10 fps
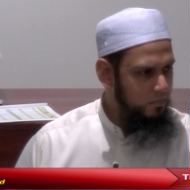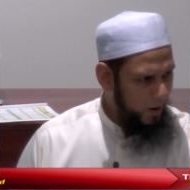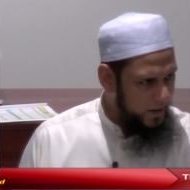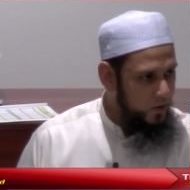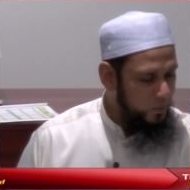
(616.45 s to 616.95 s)

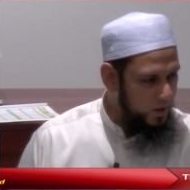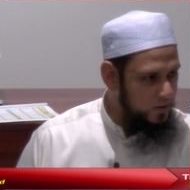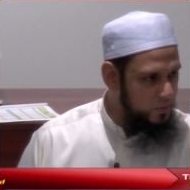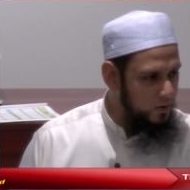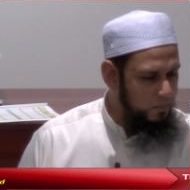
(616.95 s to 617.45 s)
minor
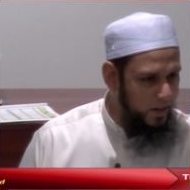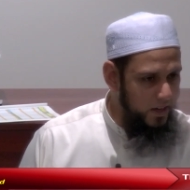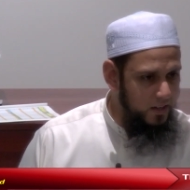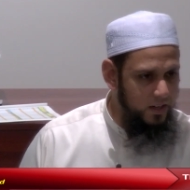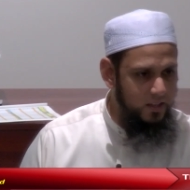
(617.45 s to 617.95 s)
ones, were
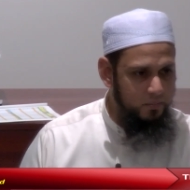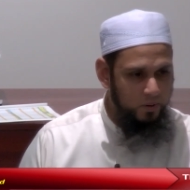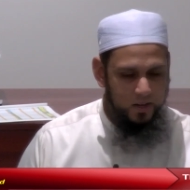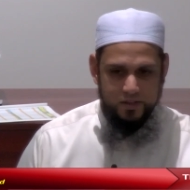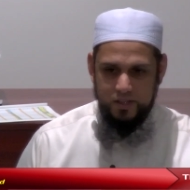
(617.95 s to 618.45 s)
made in the
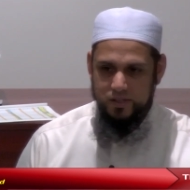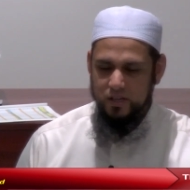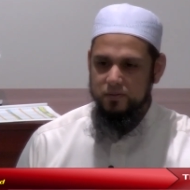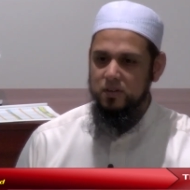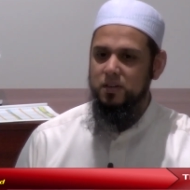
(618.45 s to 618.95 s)
process
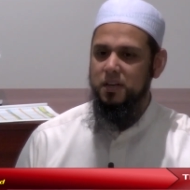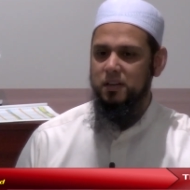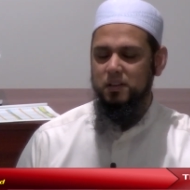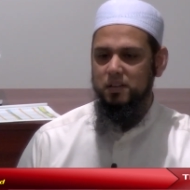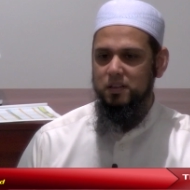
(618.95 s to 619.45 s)
of
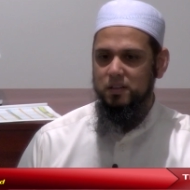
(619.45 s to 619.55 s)
earning,